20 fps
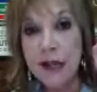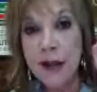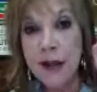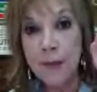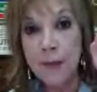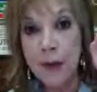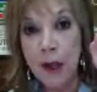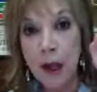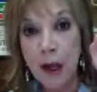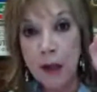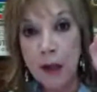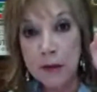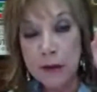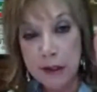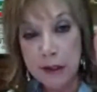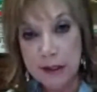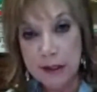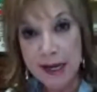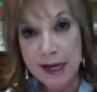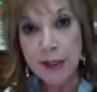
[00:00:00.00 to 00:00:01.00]
uh,
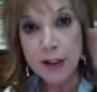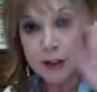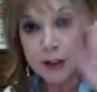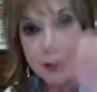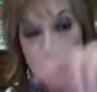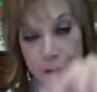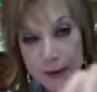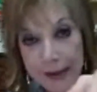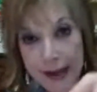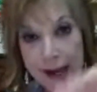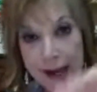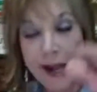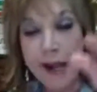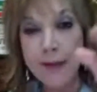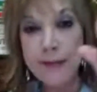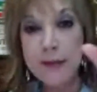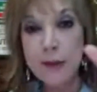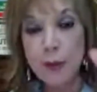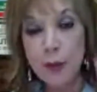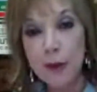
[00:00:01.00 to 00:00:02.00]
attached to their
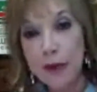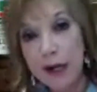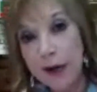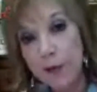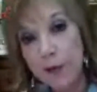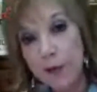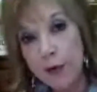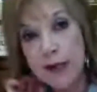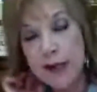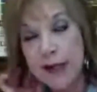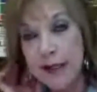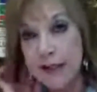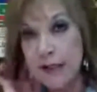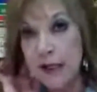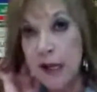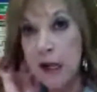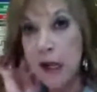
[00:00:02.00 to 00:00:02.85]
names, whatever it is,